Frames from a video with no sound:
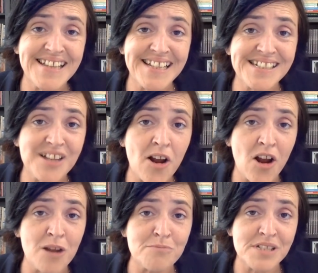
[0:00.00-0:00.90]
This
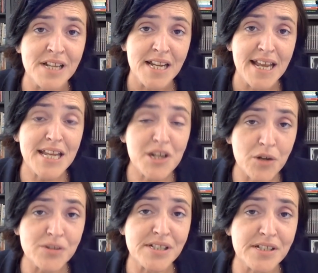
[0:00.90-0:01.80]
harms
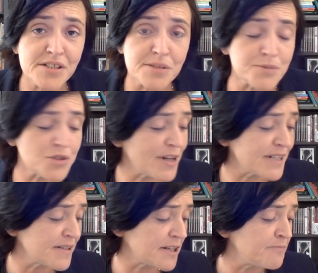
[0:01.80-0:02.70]
ecosystems,
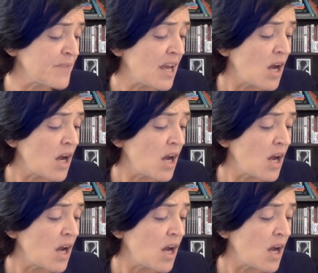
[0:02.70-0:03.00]
Greta.